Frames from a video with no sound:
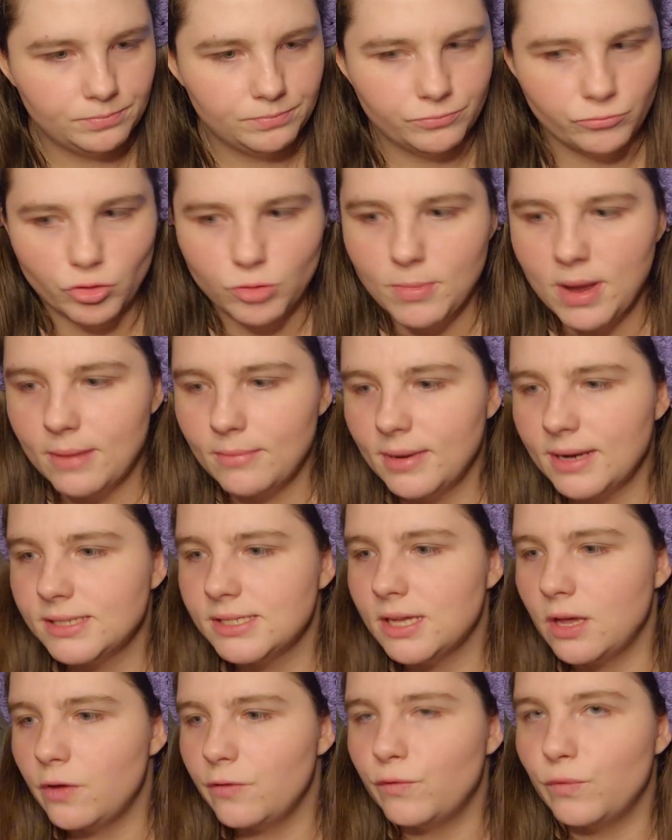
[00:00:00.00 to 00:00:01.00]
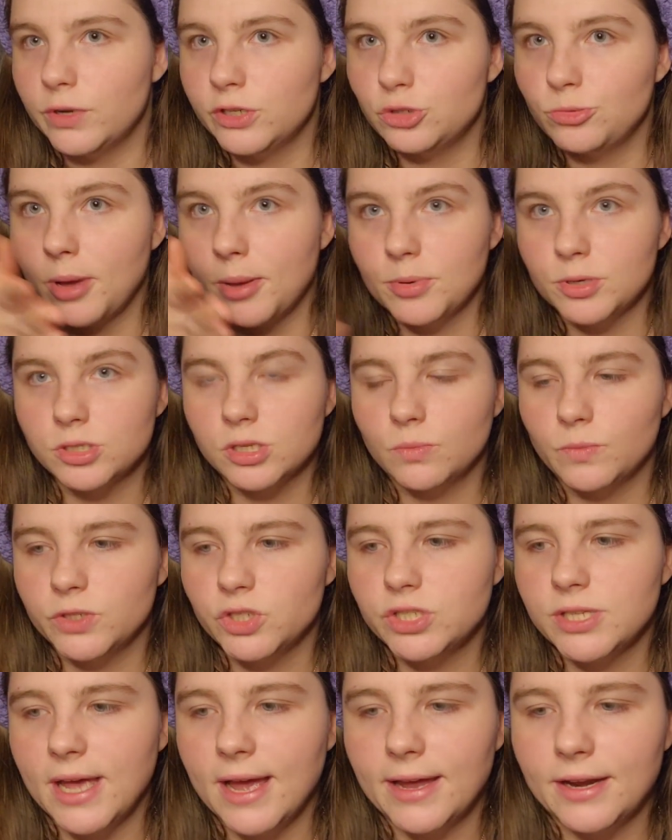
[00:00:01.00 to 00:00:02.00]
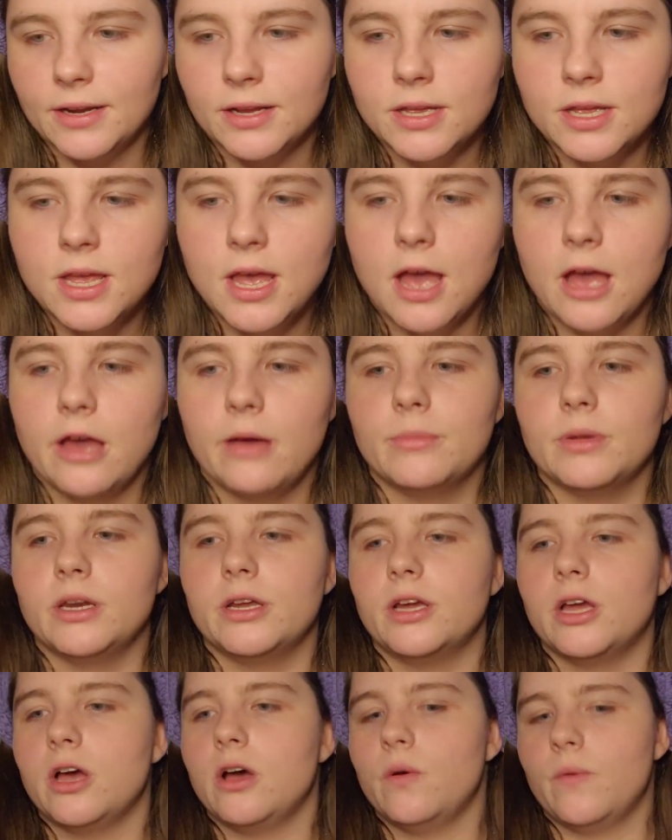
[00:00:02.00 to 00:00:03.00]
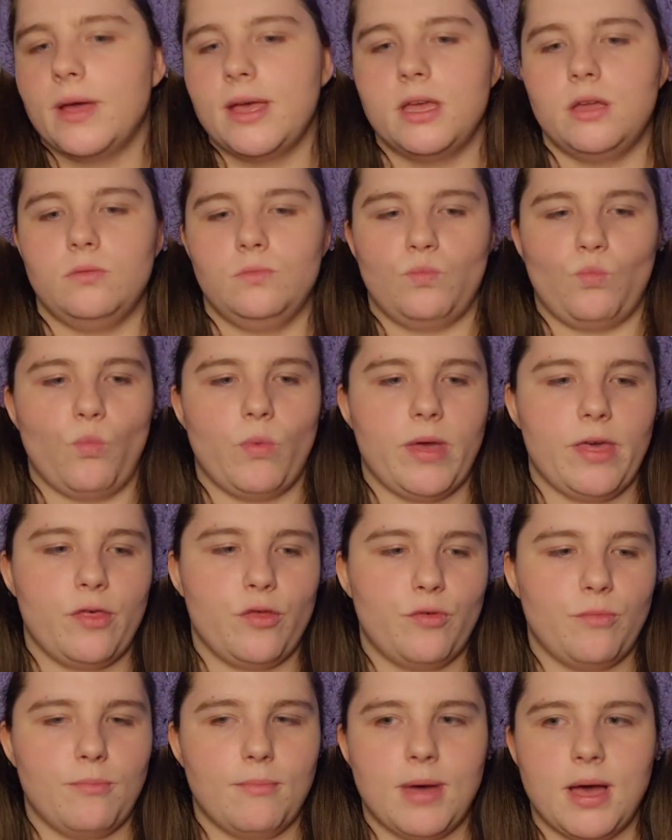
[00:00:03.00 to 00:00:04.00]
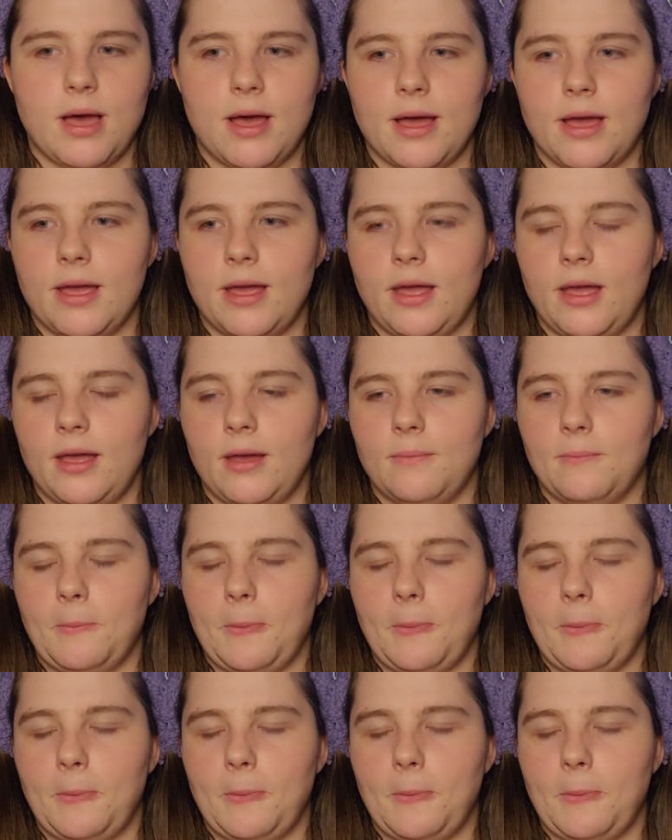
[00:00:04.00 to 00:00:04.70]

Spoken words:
remind myself which pepper's on which side. I'm gonna go in with my